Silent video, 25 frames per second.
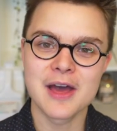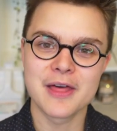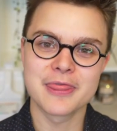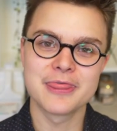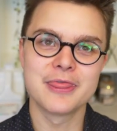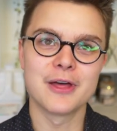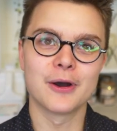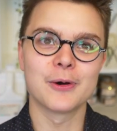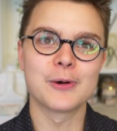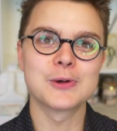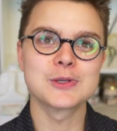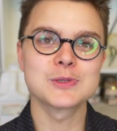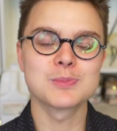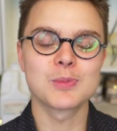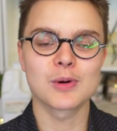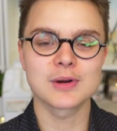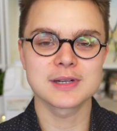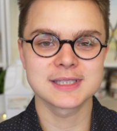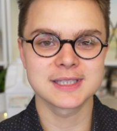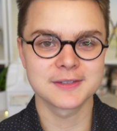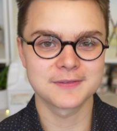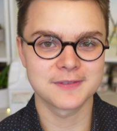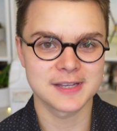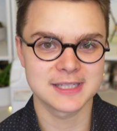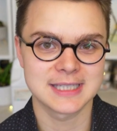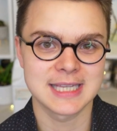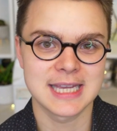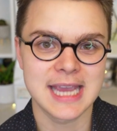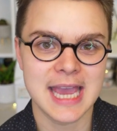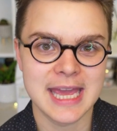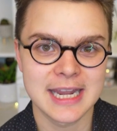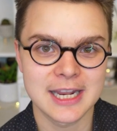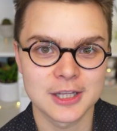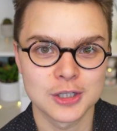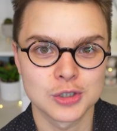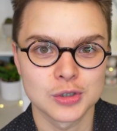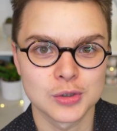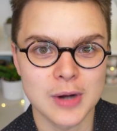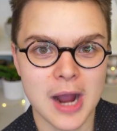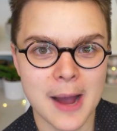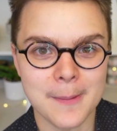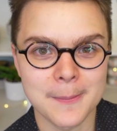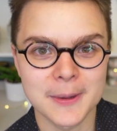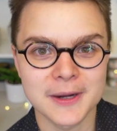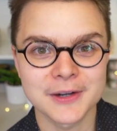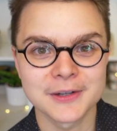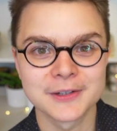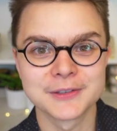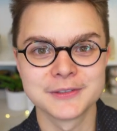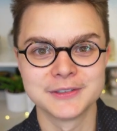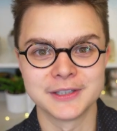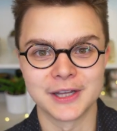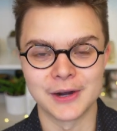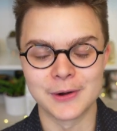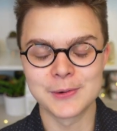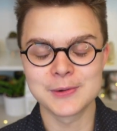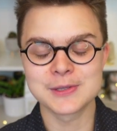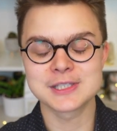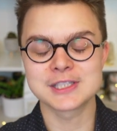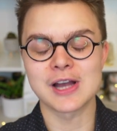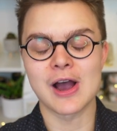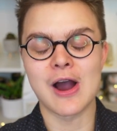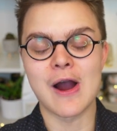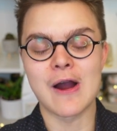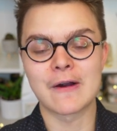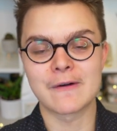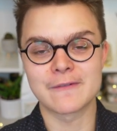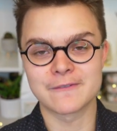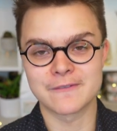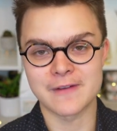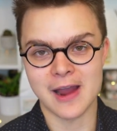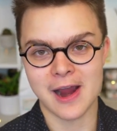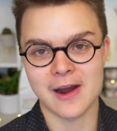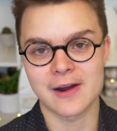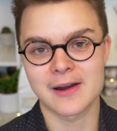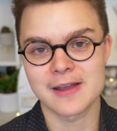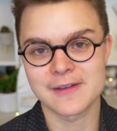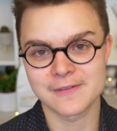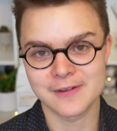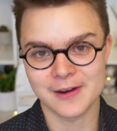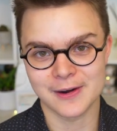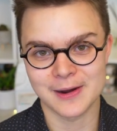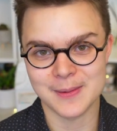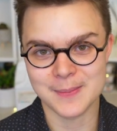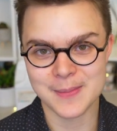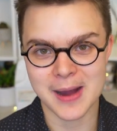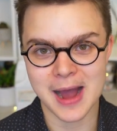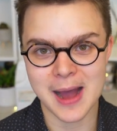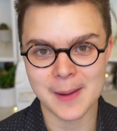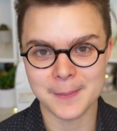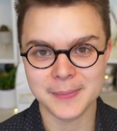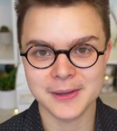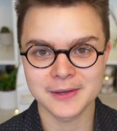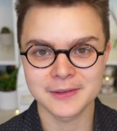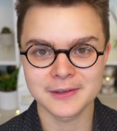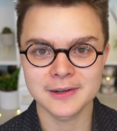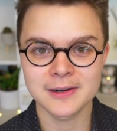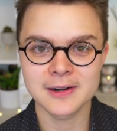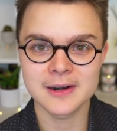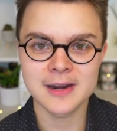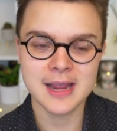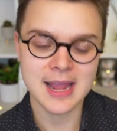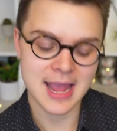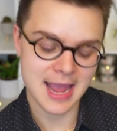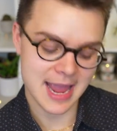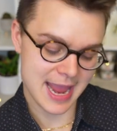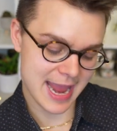Those more sophisticated tropical notes are very, very popular.